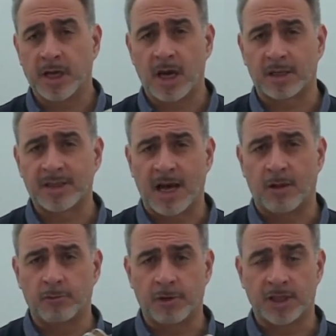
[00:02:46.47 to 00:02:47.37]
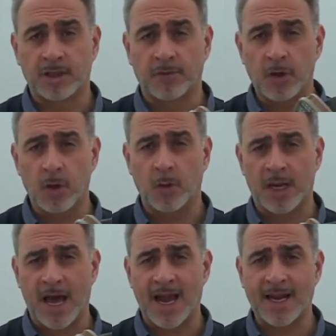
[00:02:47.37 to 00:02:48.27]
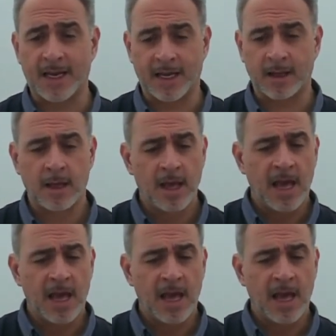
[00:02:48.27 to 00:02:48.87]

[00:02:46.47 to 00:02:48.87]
cut out the risk of you inhaling